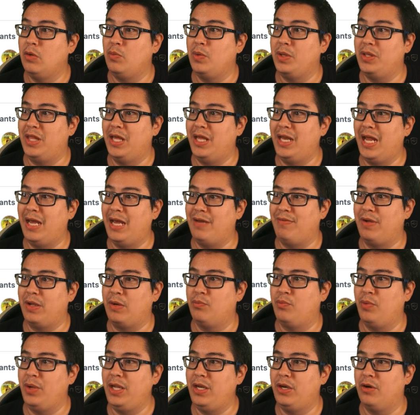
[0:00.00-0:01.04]
We then have a
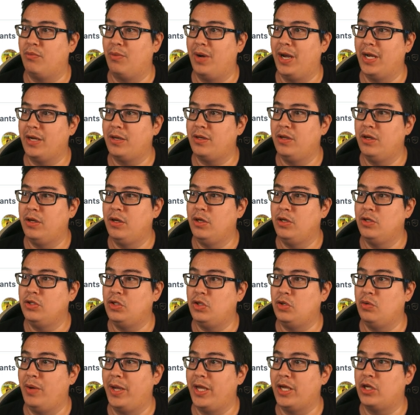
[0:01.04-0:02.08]
redirect
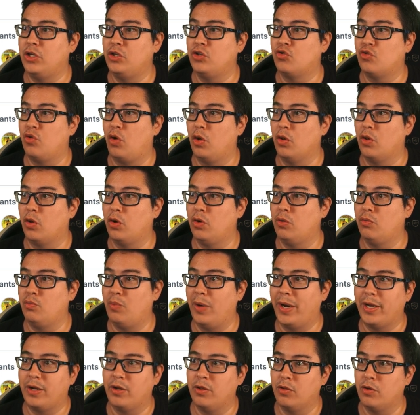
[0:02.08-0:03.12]
to a controller,
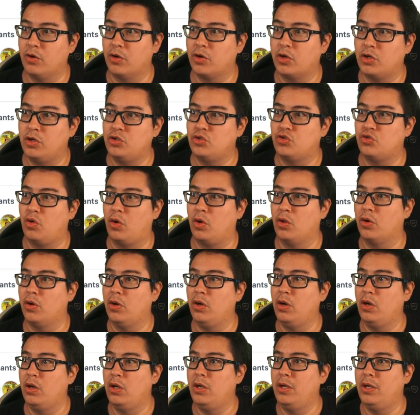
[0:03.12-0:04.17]
regular
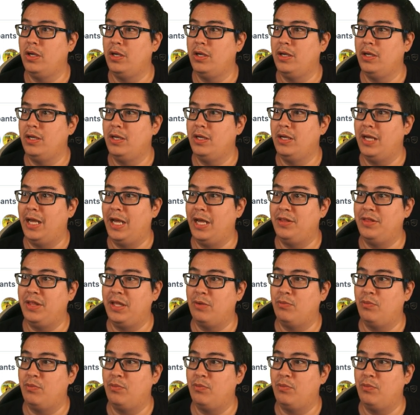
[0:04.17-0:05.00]
controller, and the